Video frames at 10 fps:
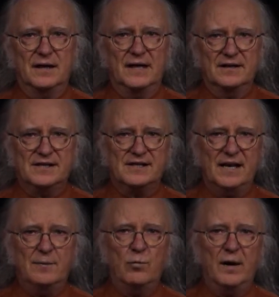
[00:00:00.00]
in the
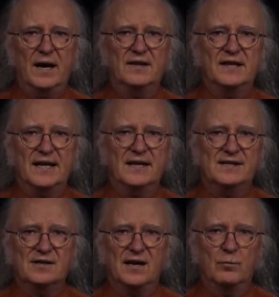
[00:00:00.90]
same way that the
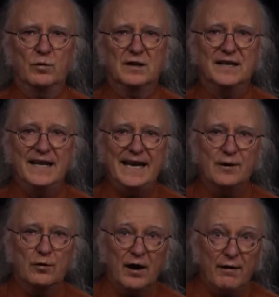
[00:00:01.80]
enzyme will
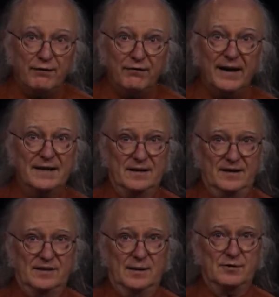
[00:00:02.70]
later affect
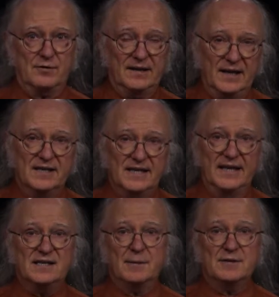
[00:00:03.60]
the substrate. That is, the
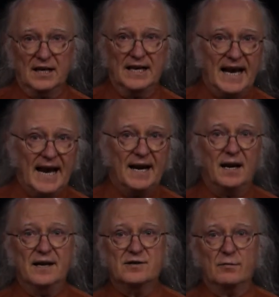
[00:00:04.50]
enzyme is going to
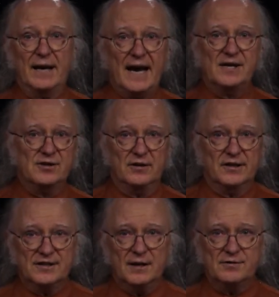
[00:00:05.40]
catalyze a reaction on
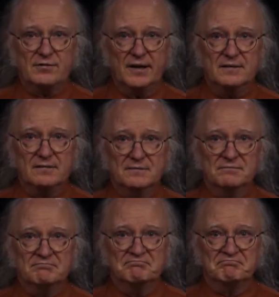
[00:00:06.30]
the substrate,
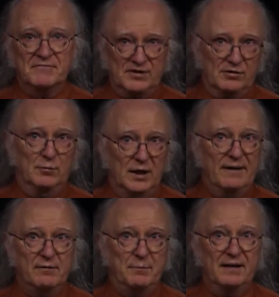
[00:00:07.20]
so it will
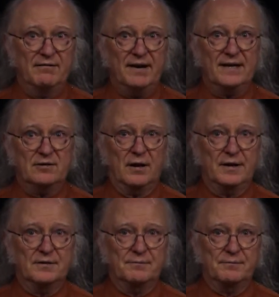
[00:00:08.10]
have a big effect on
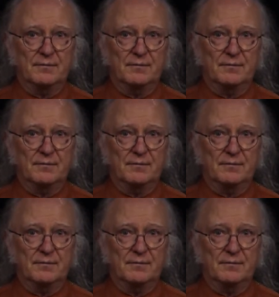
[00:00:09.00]
it.